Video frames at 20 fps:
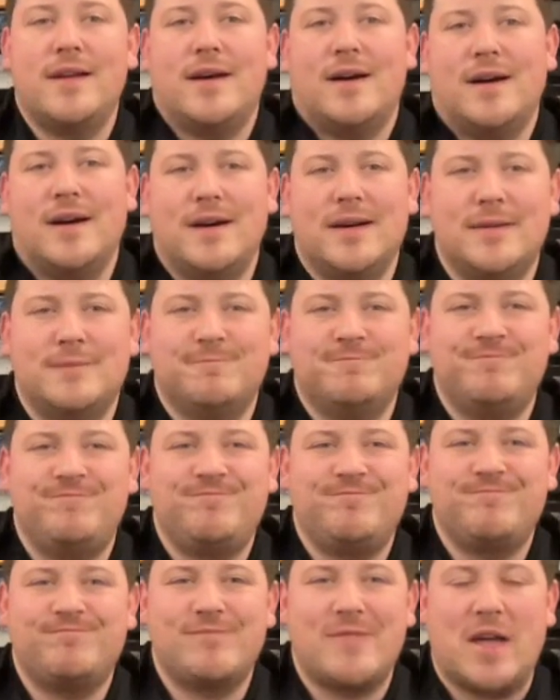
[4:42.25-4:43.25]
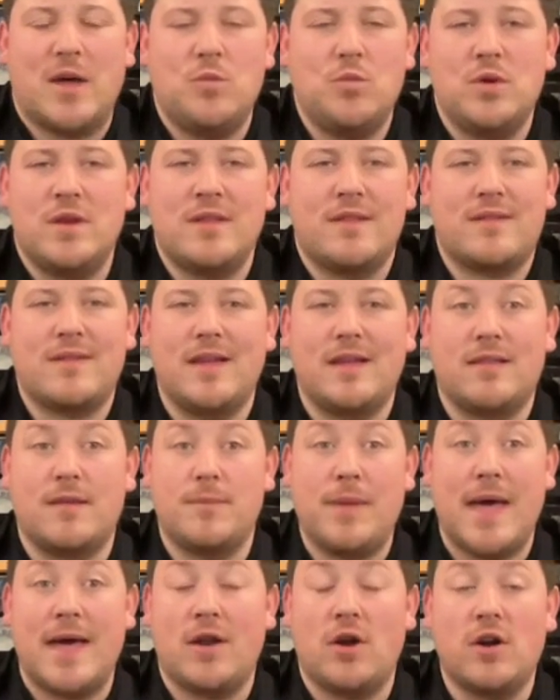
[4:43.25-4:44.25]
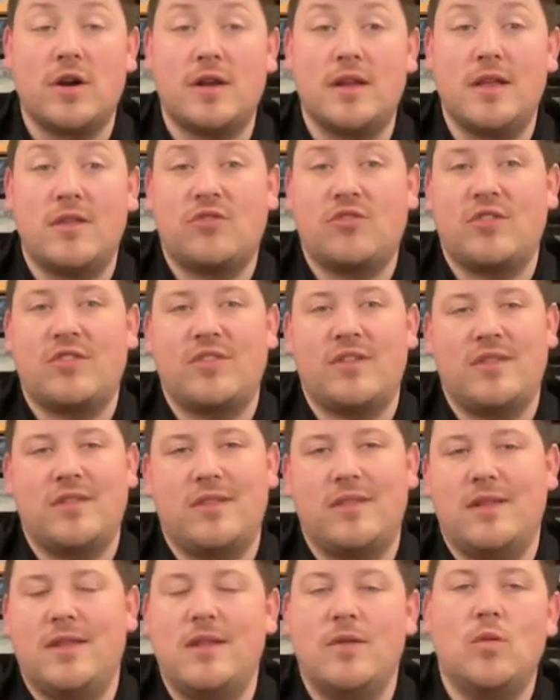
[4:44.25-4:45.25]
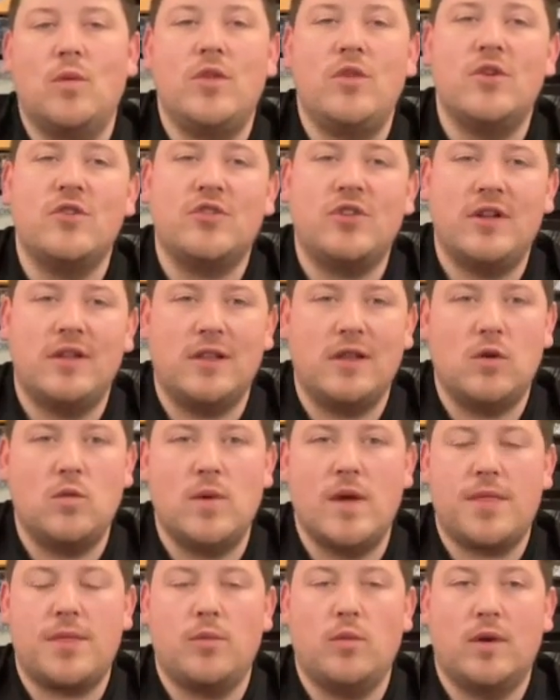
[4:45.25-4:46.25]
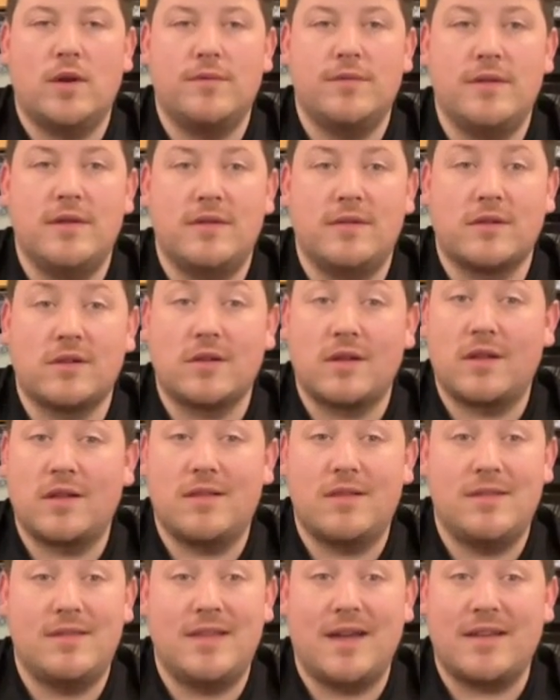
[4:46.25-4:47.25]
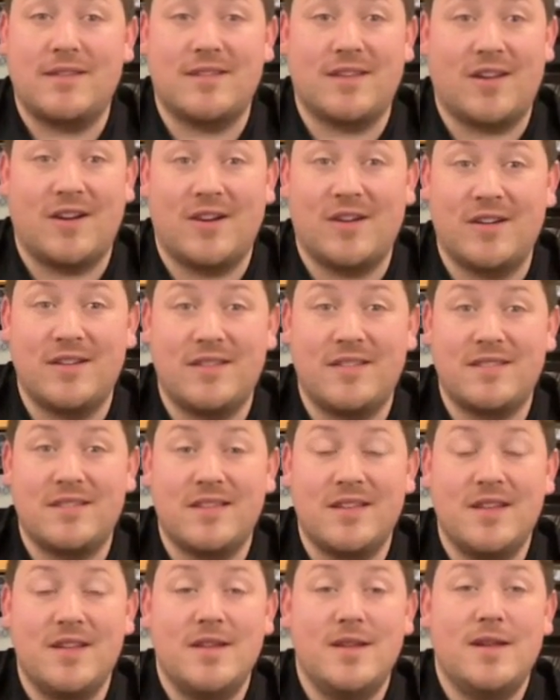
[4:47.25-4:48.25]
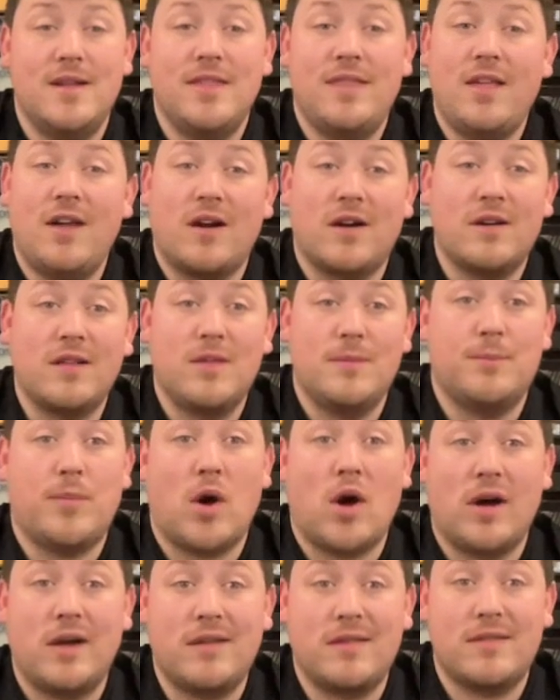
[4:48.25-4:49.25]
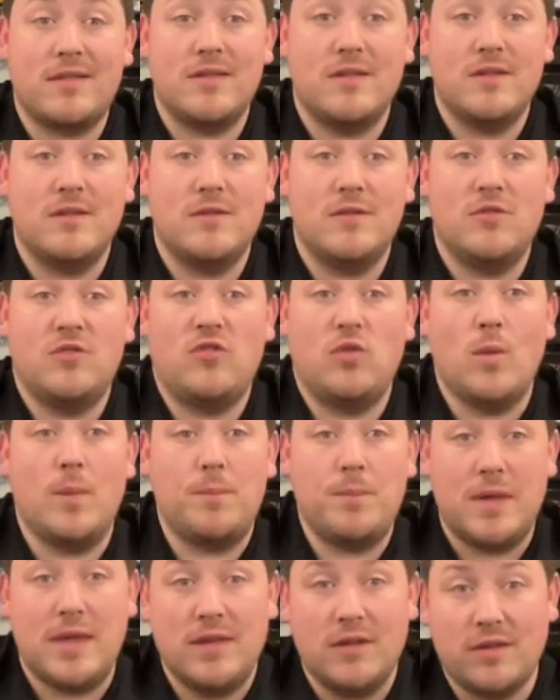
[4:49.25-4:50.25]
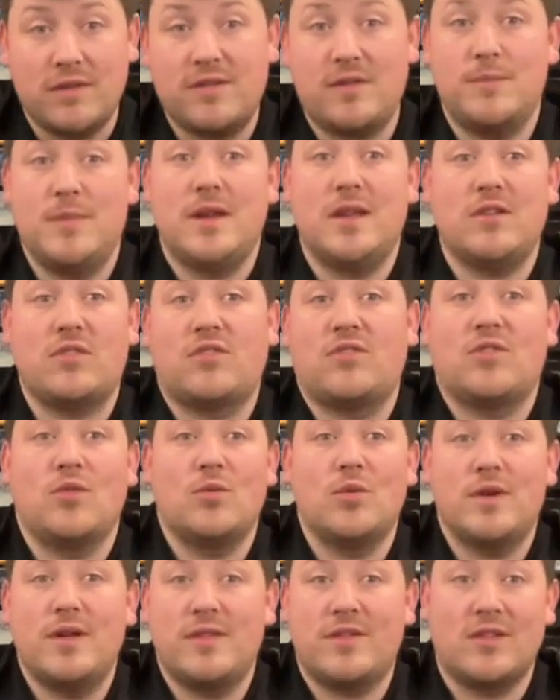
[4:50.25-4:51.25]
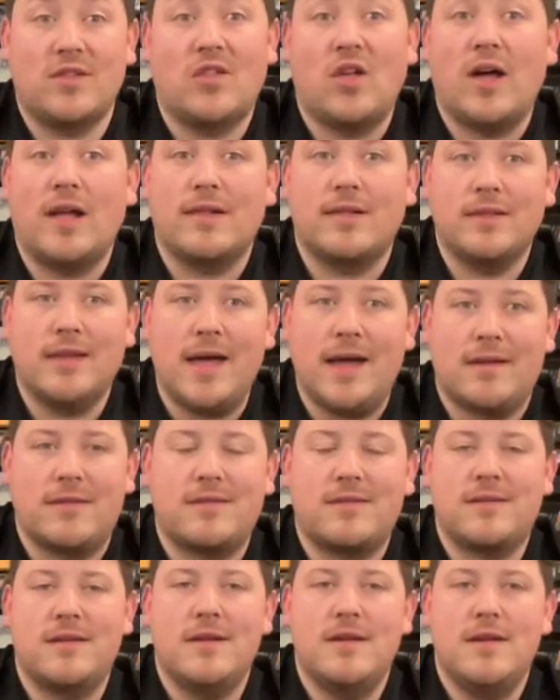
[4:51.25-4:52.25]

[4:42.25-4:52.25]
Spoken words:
I wouldn't say it's a bad art. It's just, when you're dealing with one of these little decks of cards, the art of the box to appeal somebody in a store is a lot less.